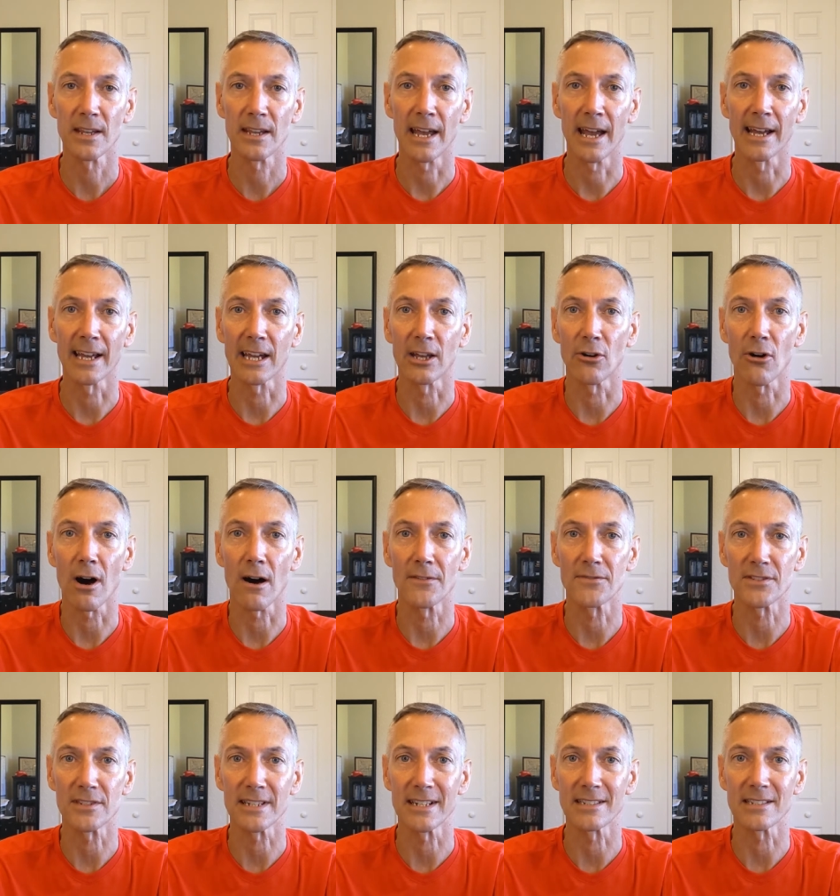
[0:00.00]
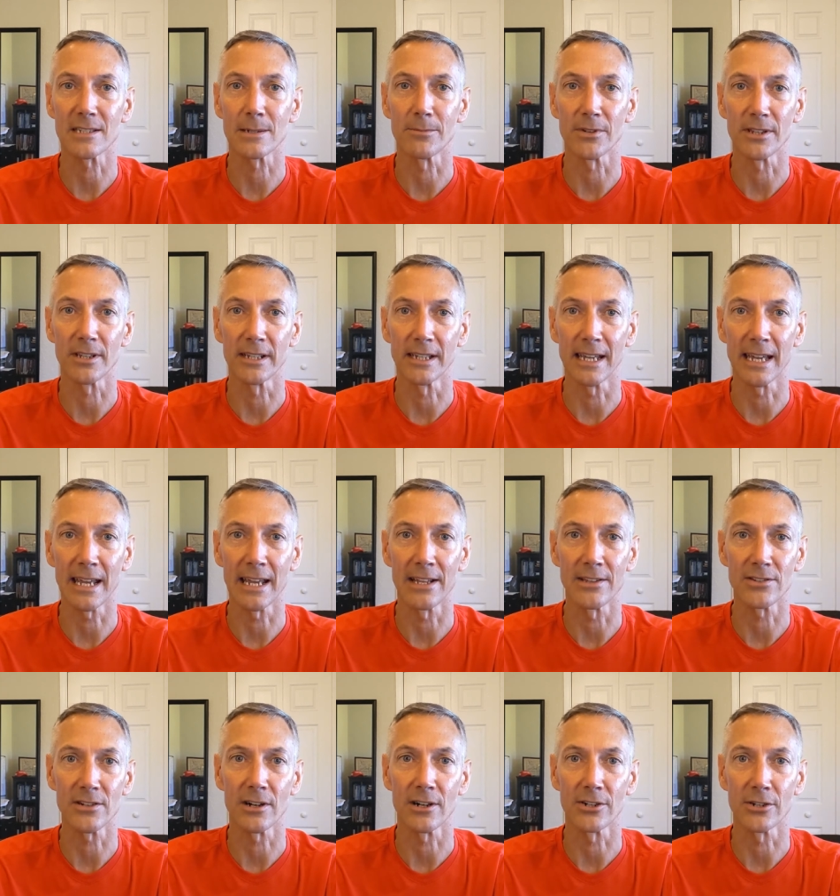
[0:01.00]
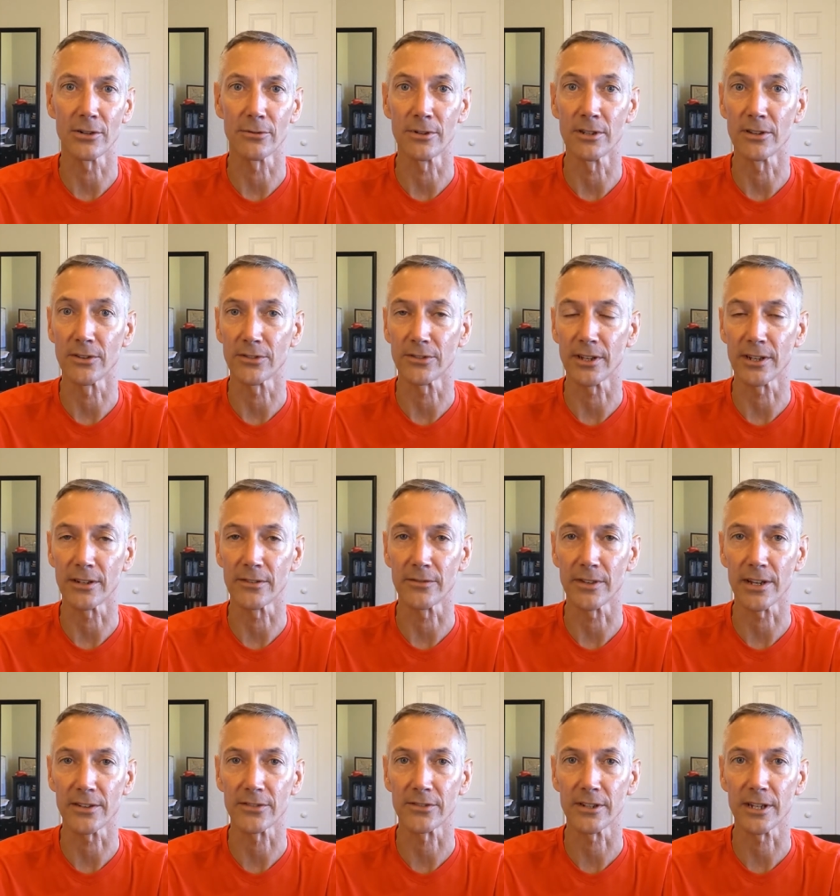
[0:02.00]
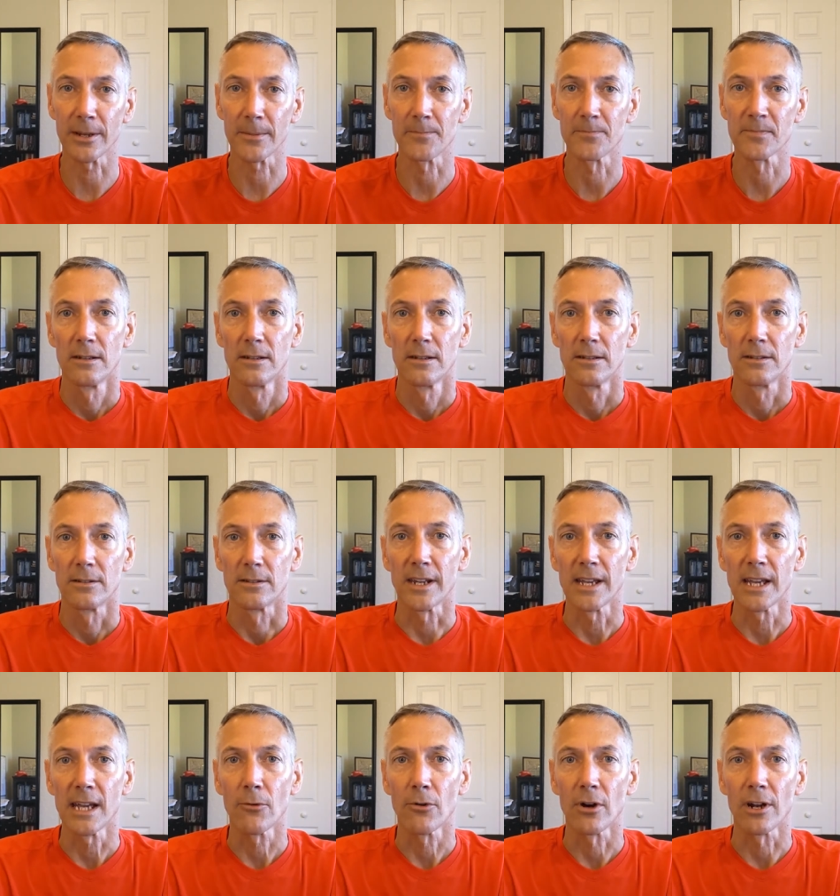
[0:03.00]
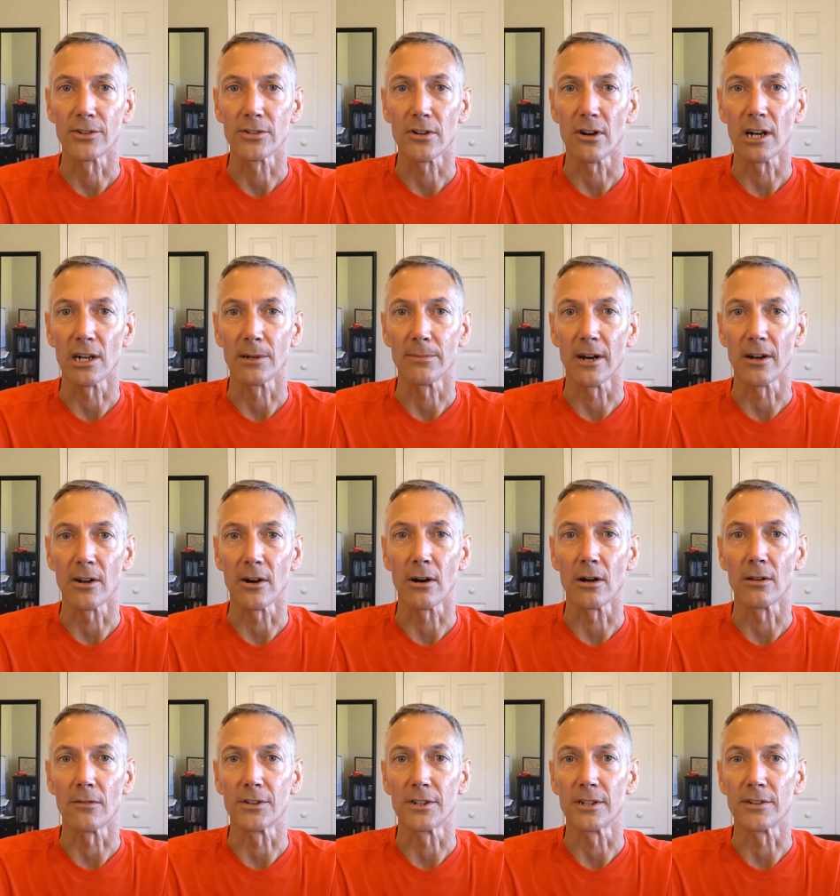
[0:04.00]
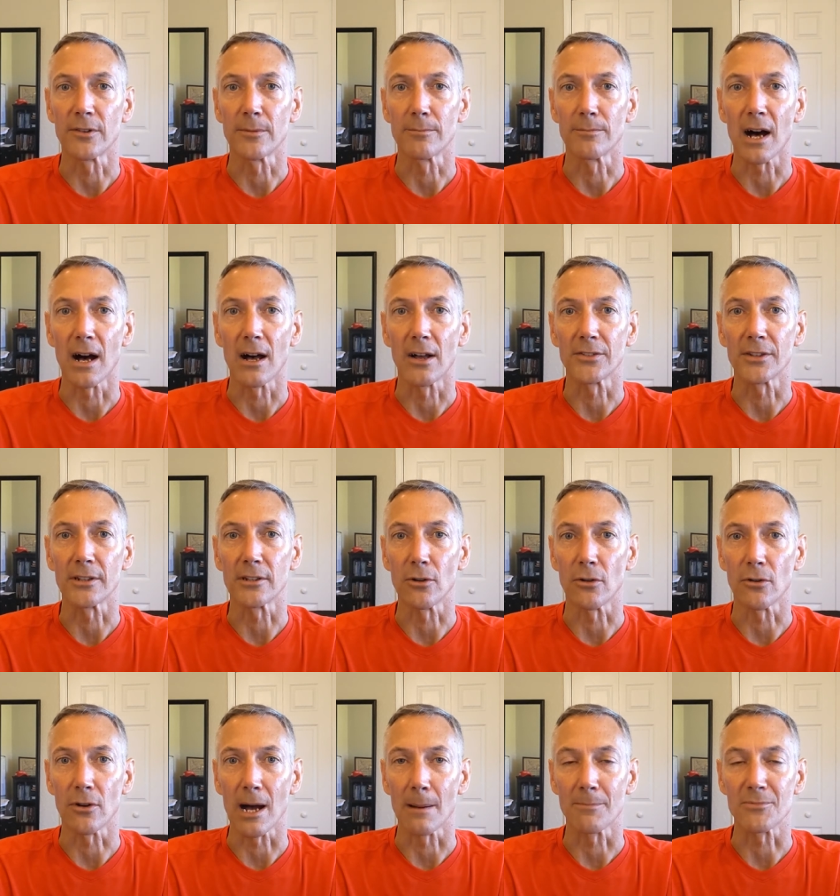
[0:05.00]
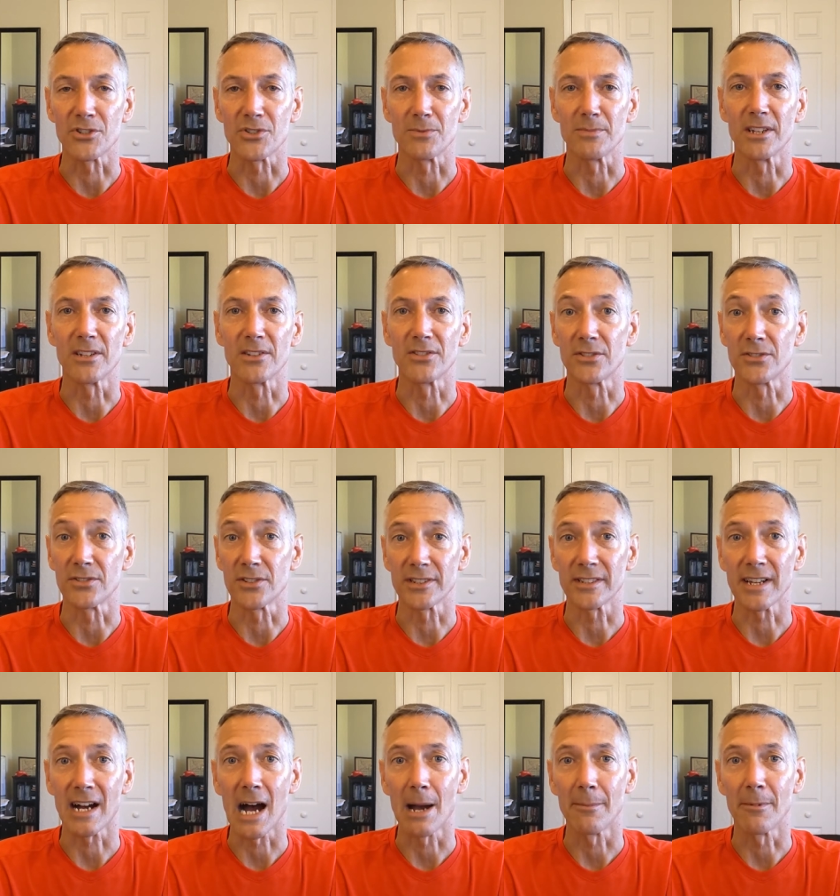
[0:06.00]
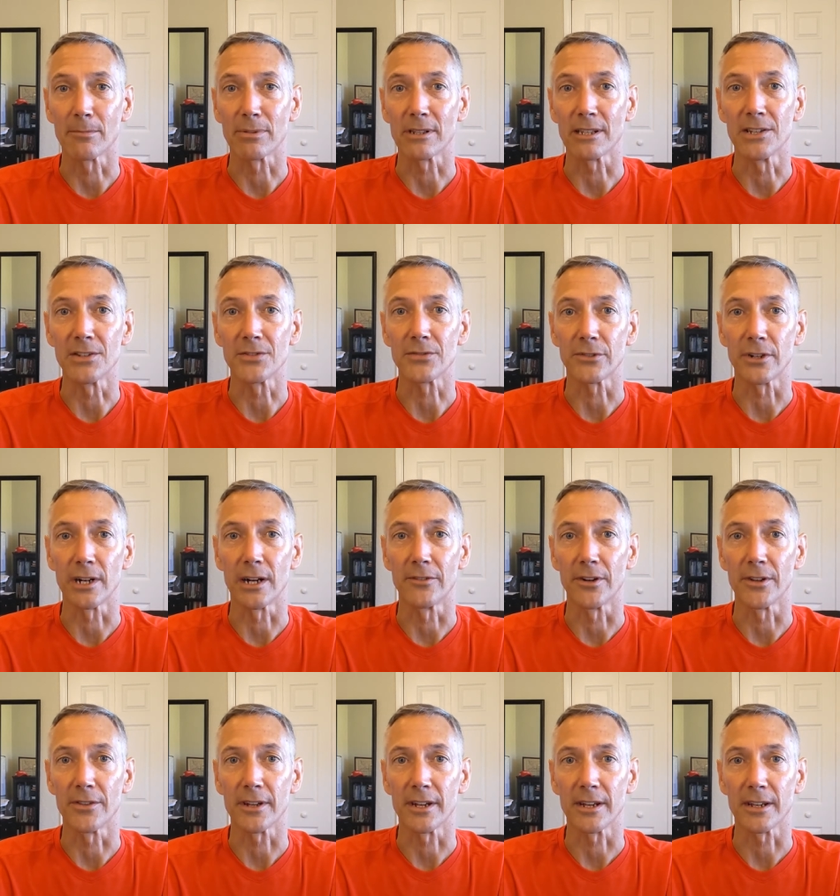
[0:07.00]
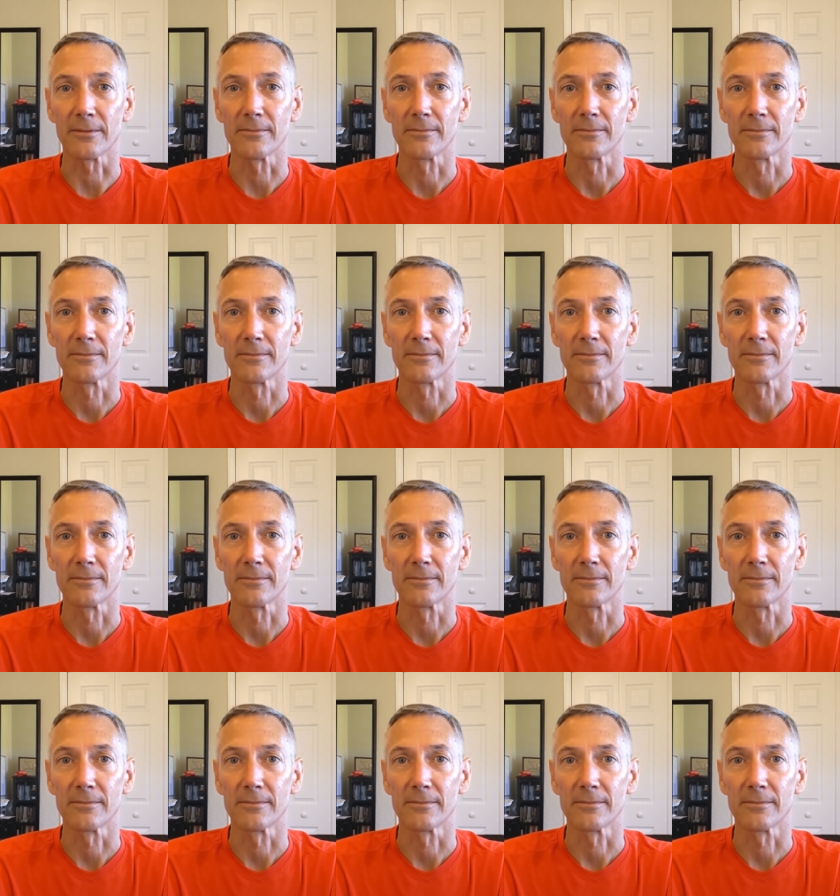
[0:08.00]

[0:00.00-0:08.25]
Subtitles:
and can offset some of the gains on your real estate investing. Today I want to talk about all the different policy loan options because there's a time and place for everything.